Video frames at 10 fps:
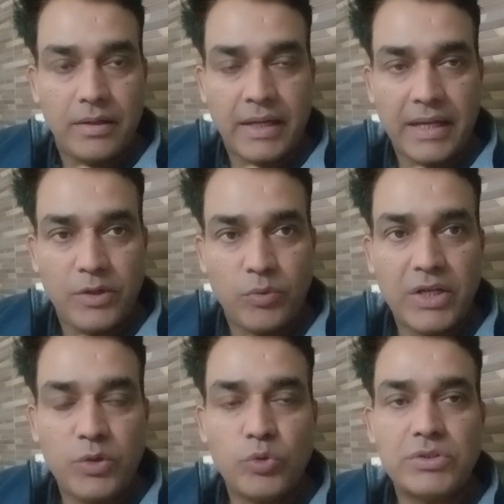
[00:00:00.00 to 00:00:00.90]
Again, you can
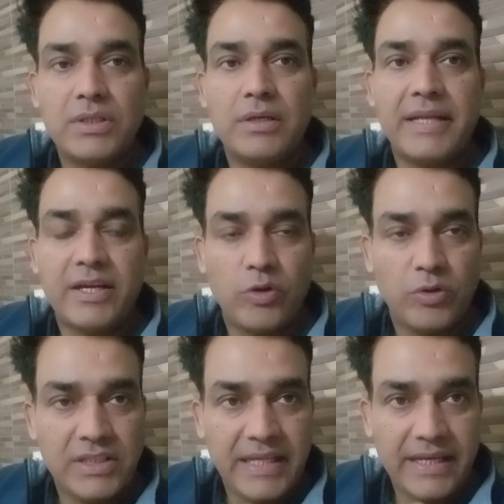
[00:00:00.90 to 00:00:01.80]
use the
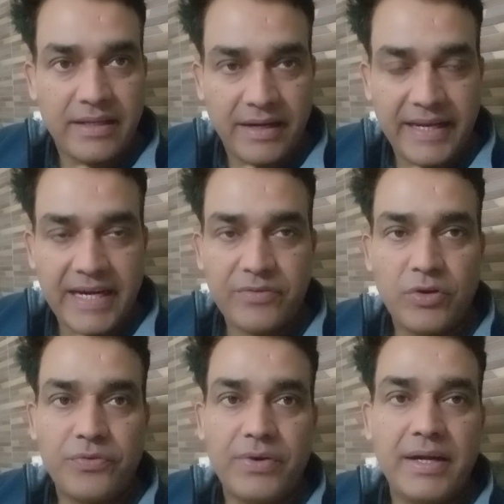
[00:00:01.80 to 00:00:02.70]
technology like React for
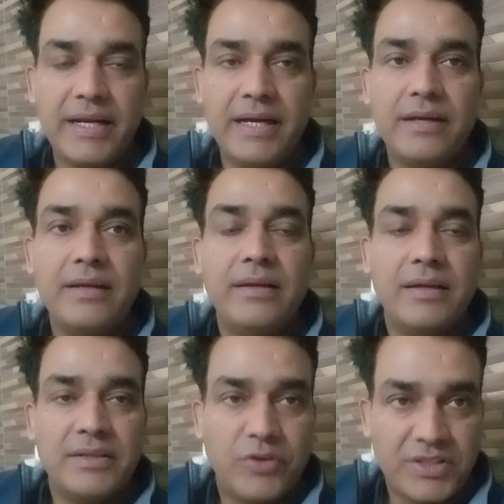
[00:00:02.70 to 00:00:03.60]
front end.
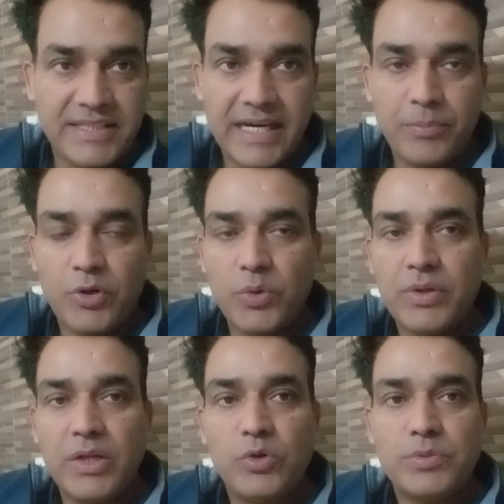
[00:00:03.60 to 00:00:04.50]
For chatbot, you
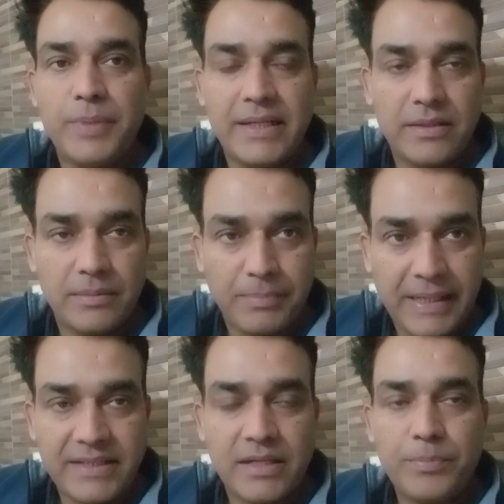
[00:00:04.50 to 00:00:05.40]
can use
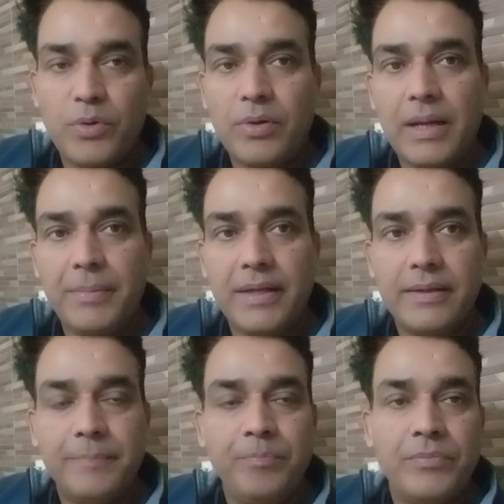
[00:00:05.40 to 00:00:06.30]
Python programming,
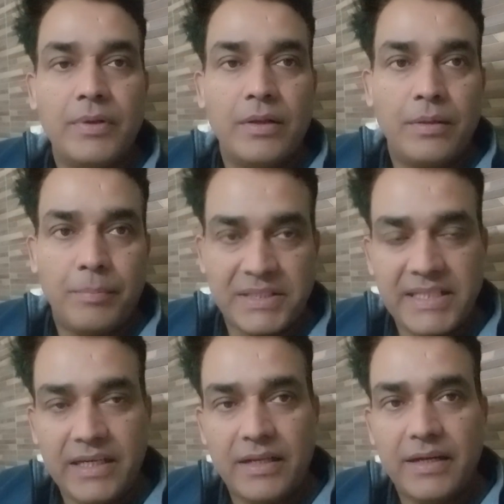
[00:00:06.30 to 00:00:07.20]

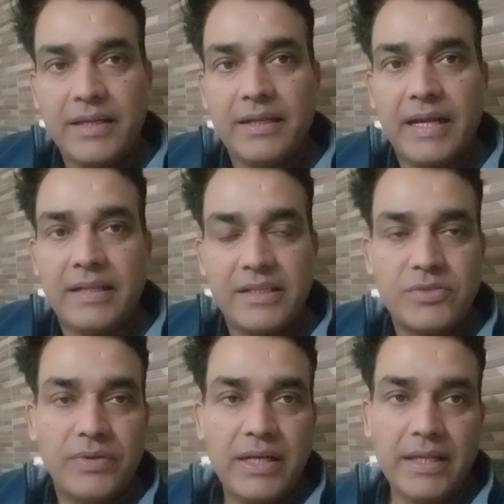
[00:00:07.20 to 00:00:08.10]
machine learning, and this
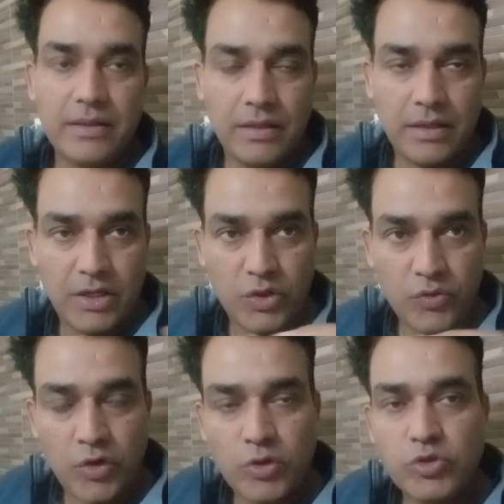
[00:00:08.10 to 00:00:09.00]
way, like you
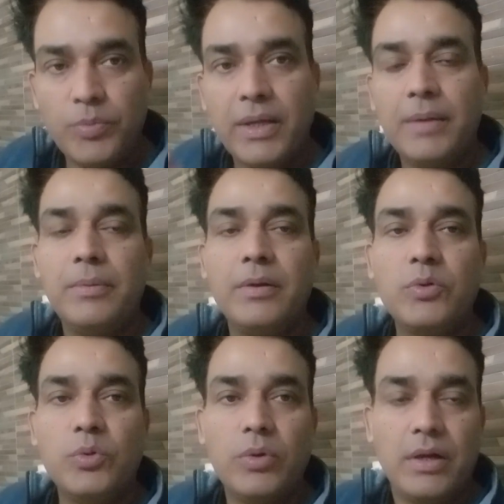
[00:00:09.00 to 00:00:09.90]
will also be able
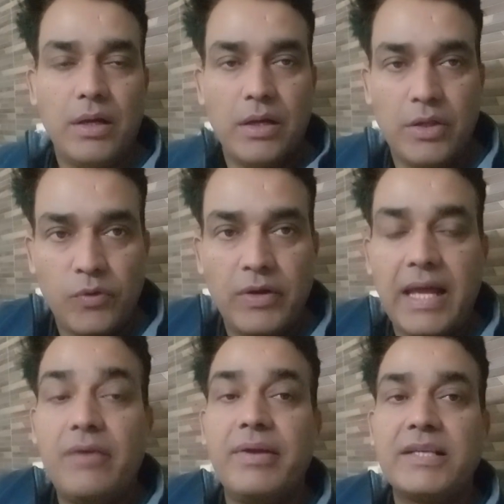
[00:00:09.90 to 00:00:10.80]
to, you will
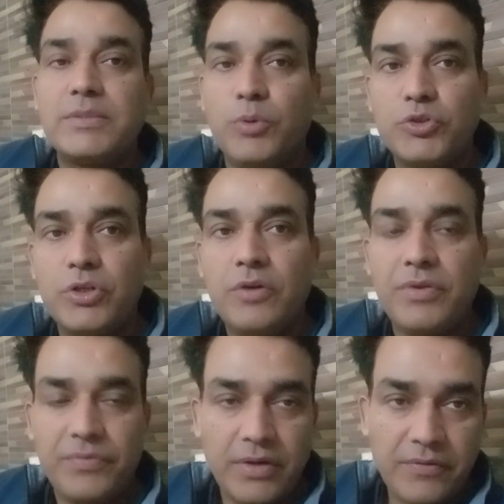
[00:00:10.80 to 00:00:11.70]
have exposure of
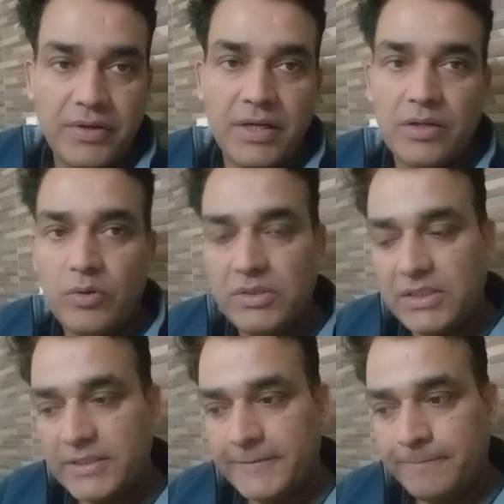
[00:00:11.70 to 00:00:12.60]
different technologies.